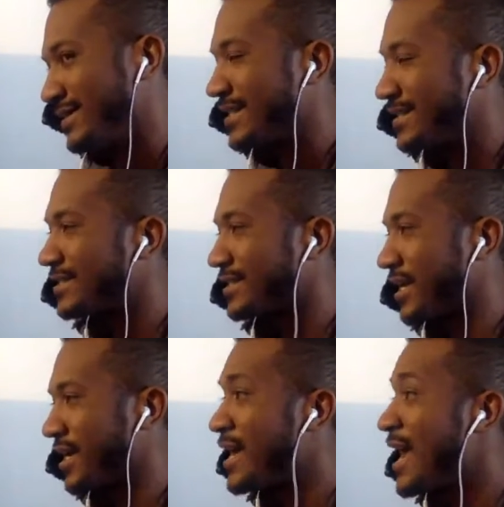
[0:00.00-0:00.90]
That's the
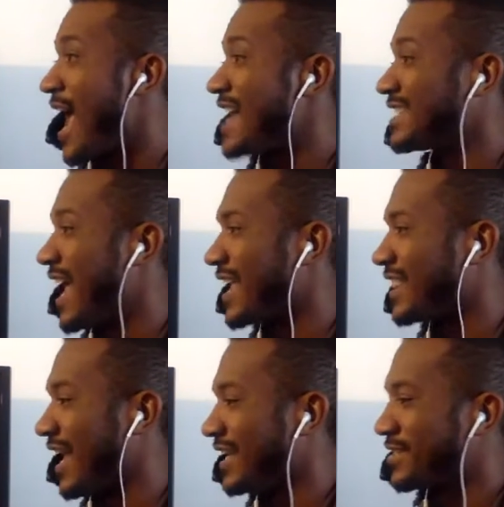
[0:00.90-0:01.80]
thing. Hashtag
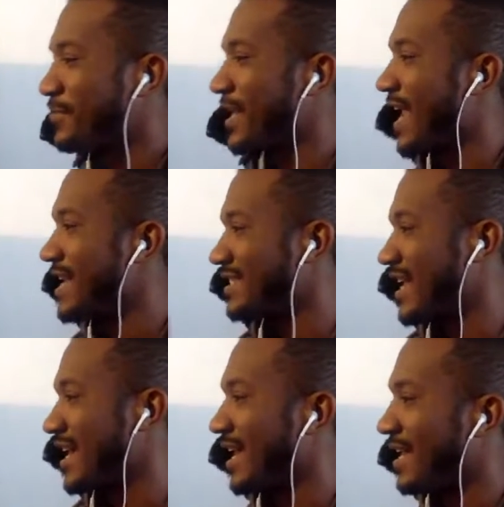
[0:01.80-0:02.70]
that. Somebody
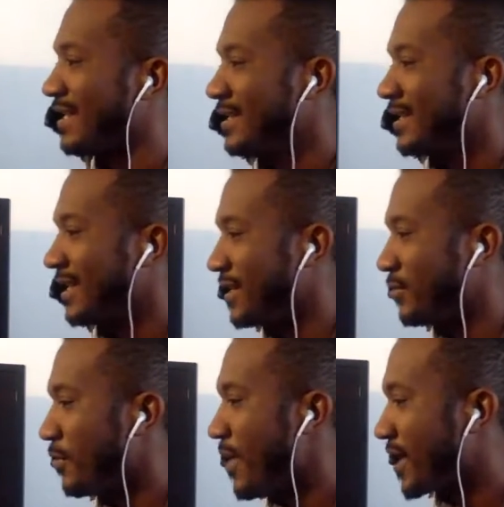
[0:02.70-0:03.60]
hashtag that, and then
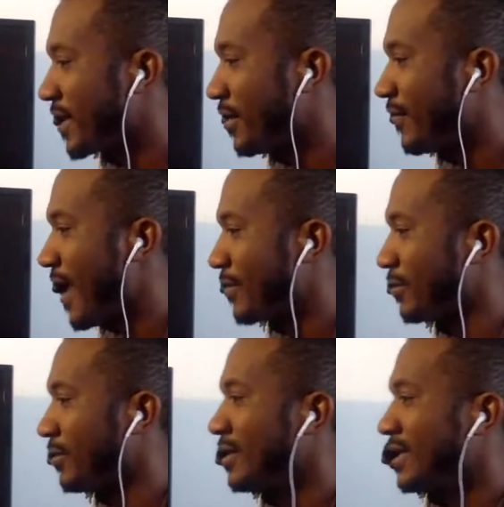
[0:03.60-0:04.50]
we'll make it go
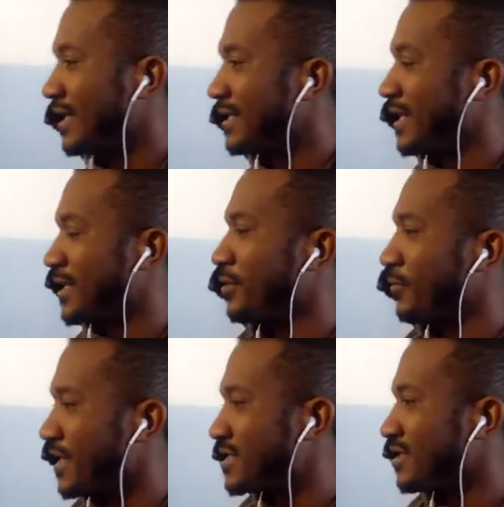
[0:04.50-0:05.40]
viral. And it'll
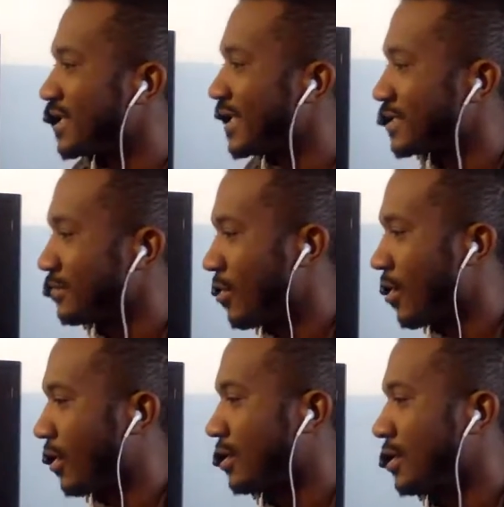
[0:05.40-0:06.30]
eventually get to
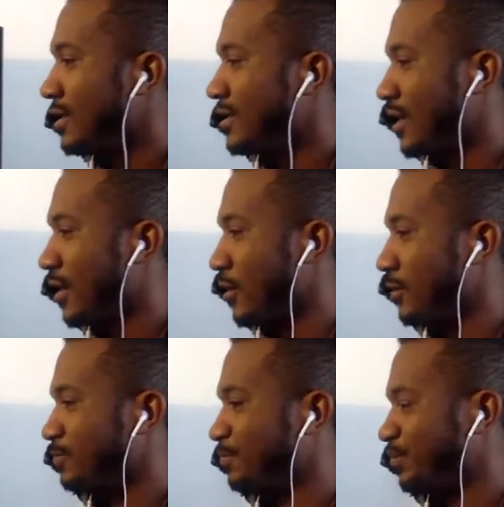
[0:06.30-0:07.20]
Mark.
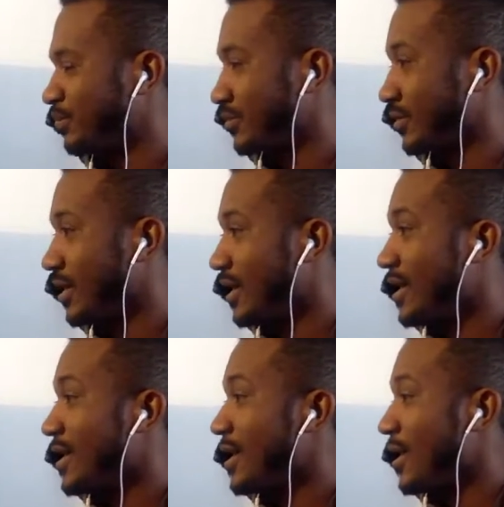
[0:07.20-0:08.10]
So
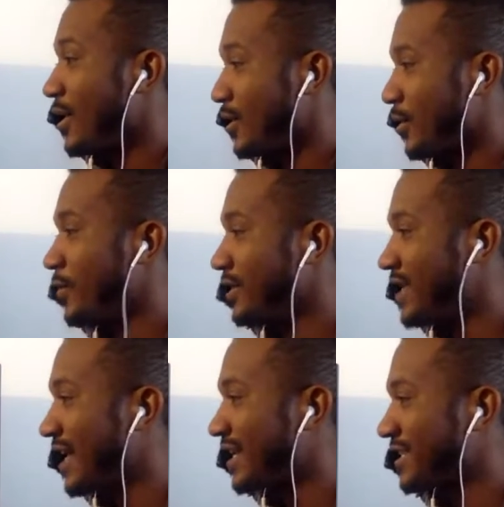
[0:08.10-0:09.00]
if we
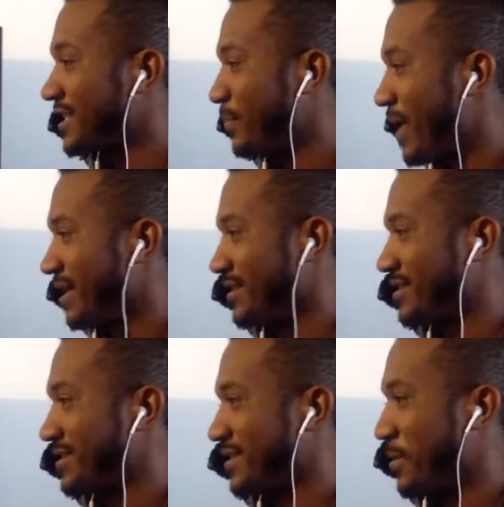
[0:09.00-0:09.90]
take it to
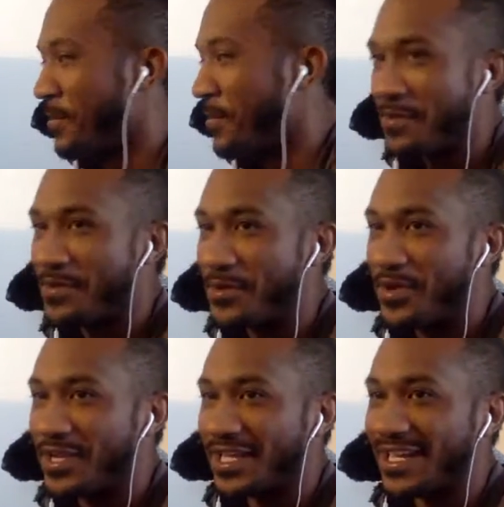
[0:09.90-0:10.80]
space, maybe
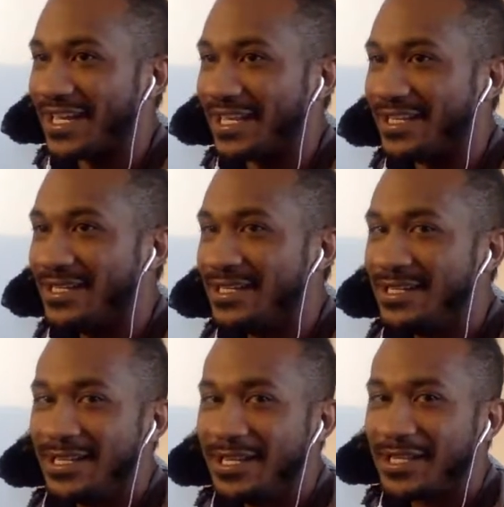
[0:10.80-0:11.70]
we can get it.
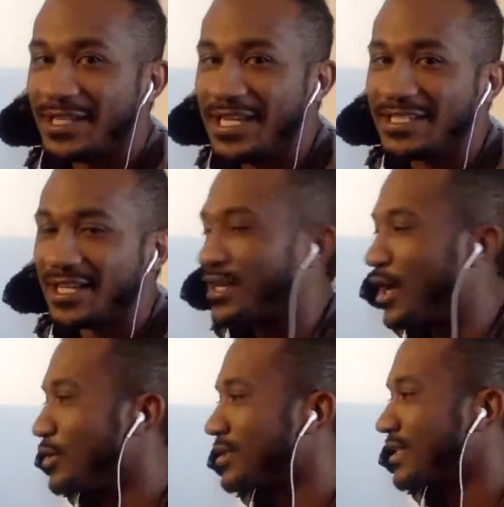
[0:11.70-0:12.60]
Lisa
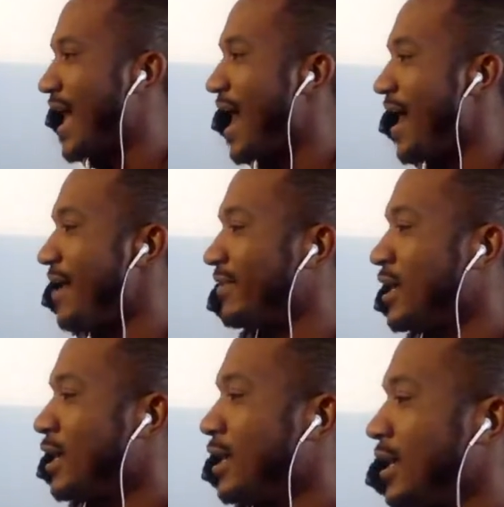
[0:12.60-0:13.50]
goes live
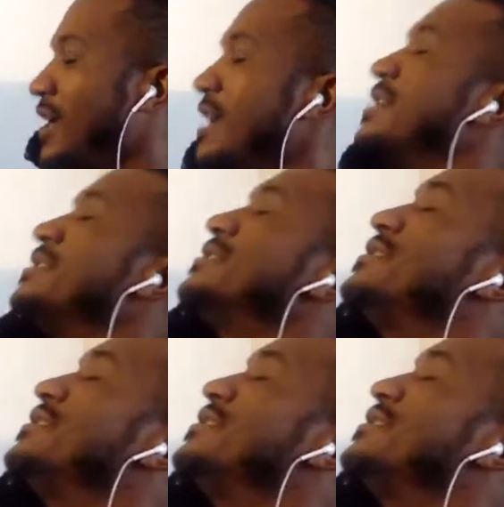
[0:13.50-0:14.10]
in